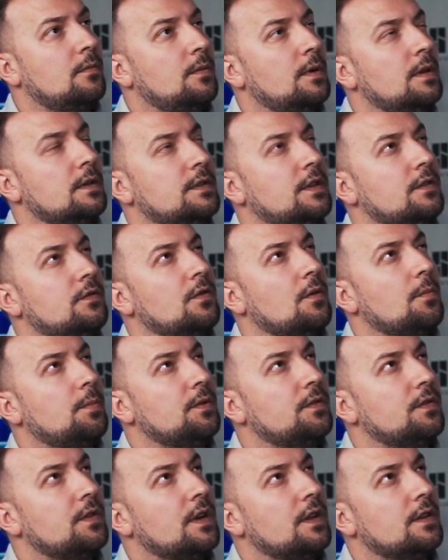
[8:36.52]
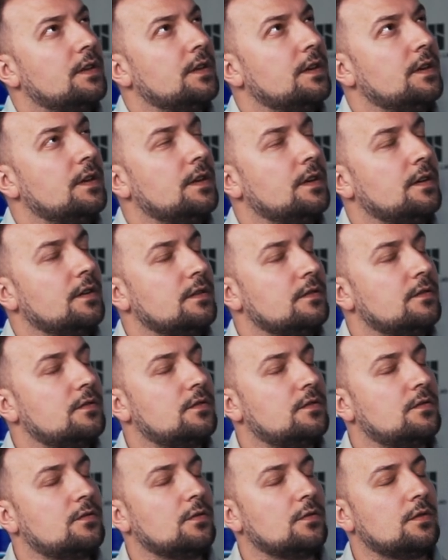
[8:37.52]
Well, this opens another
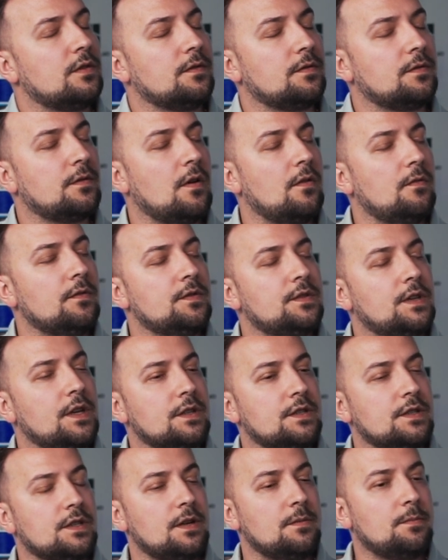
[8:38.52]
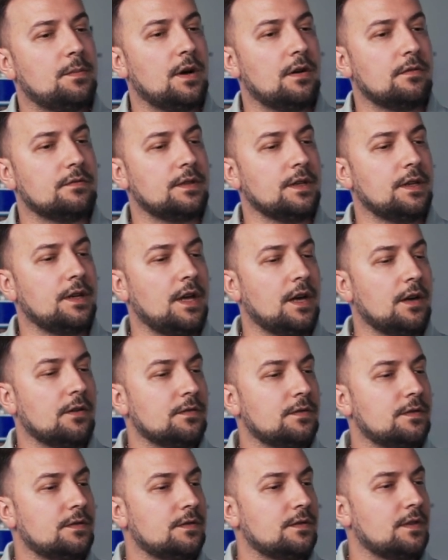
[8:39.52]
sort of conversation about
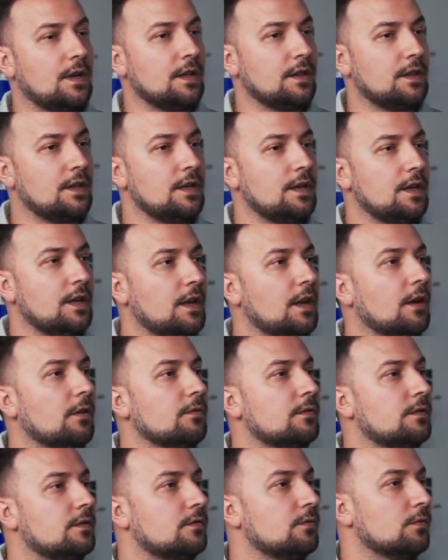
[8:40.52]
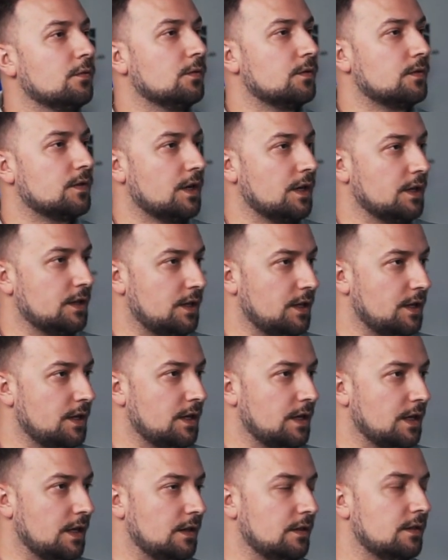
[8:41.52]
in-house IT and outsource IT
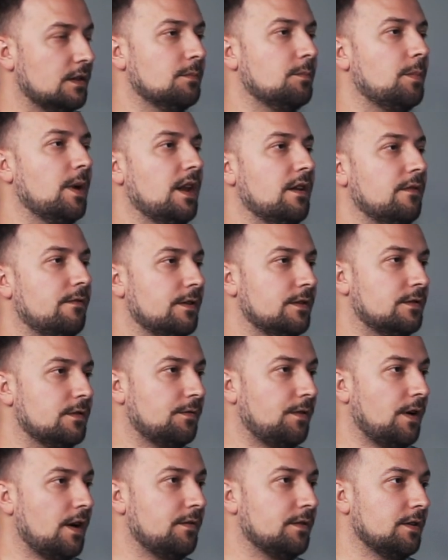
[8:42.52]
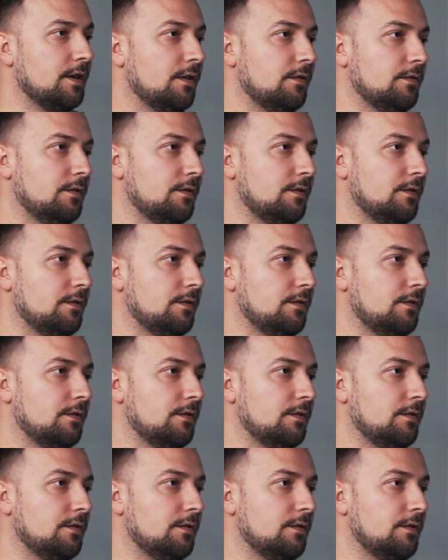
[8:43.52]
and the benefits of having